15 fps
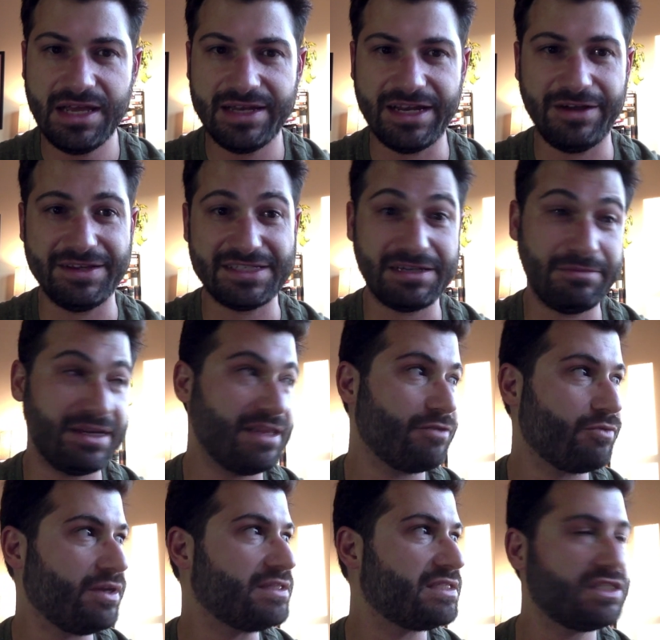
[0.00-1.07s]
Now, as somebody that
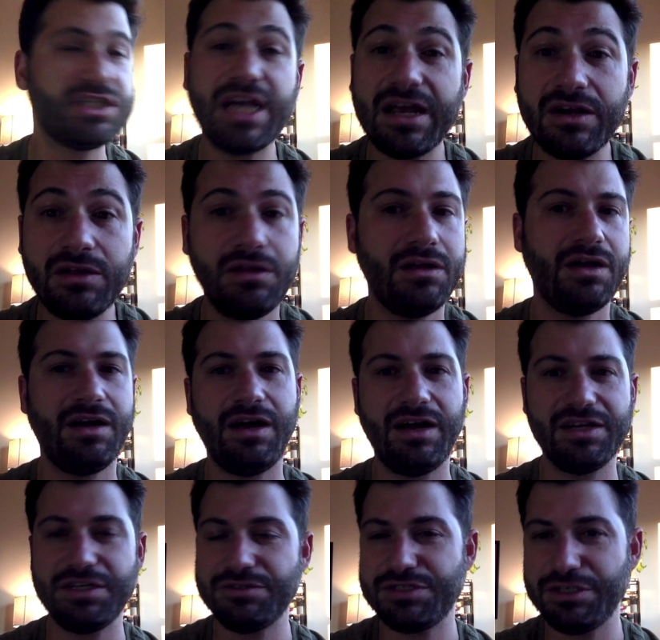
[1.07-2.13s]
runs a channel
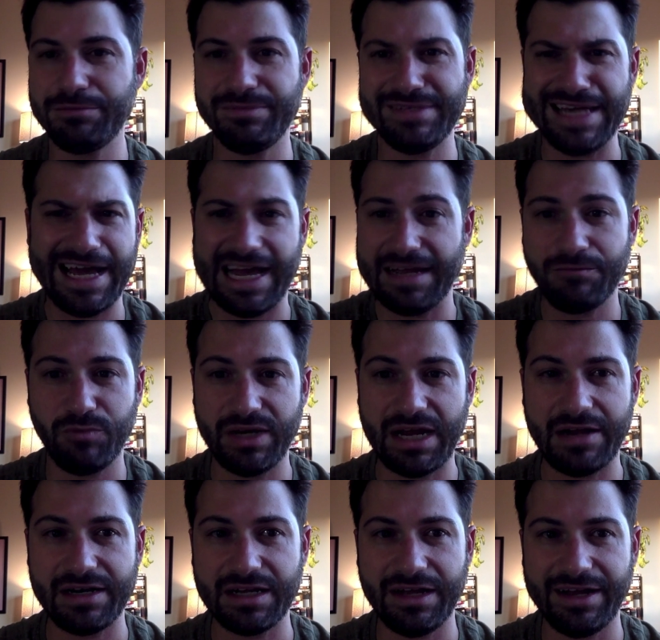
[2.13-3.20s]
on YouTube, yeah, I went
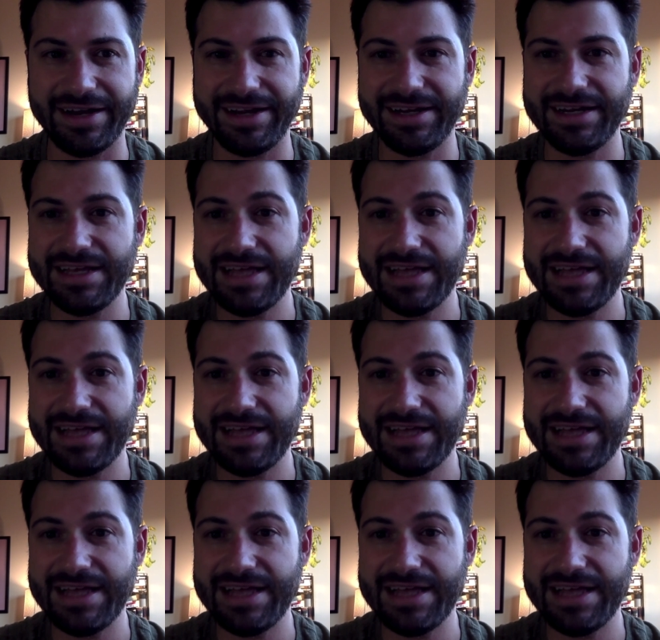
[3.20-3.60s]
out and got it.